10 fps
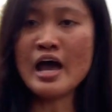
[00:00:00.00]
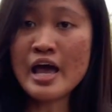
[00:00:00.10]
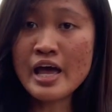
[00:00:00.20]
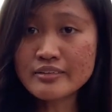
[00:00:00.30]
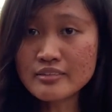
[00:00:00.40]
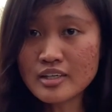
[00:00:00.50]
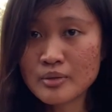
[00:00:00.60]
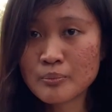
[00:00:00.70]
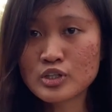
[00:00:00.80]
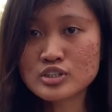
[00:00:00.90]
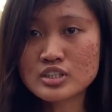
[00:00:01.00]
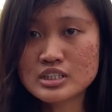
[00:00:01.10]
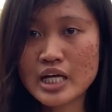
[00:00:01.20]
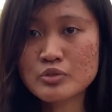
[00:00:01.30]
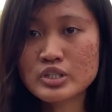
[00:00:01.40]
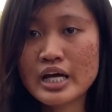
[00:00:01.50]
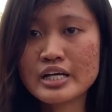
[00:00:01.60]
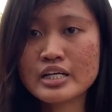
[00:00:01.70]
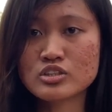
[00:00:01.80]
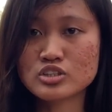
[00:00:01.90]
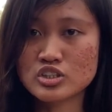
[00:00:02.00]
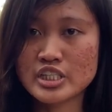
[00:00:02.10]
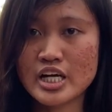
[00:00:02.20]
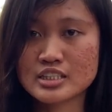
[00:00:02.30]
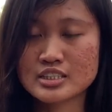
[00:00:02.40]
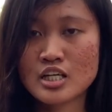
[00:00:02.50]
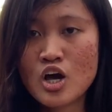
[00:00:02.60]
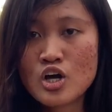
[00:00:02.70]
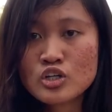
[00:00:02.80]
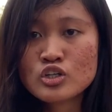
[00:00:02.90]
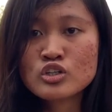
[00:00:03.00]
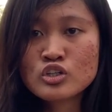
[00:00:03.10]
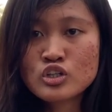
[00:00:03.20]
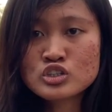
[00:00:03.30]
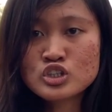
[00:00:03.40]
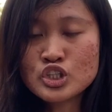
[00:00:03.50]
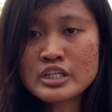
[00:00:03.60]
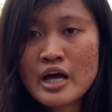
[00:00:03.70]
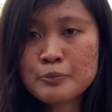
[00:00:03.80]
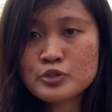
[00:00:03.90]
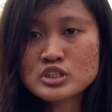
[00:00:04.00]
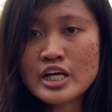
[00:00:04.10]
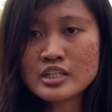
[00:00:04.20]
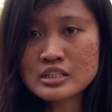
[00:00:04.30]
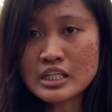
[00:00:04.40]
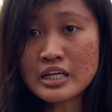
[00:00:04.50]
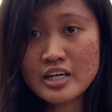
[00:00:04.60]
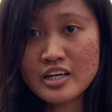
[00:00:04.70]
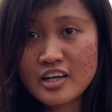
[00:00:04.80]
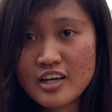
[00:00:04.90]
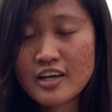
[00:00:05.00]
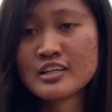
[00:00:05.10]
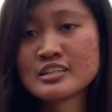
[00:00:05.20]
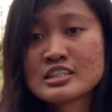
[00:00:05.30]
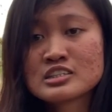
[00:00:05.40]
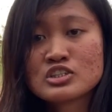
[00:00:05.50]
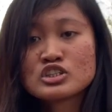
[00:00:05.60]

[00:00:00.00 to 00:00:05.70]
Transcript: And most of the time you got hit on your chest because you're not protecting it. That's the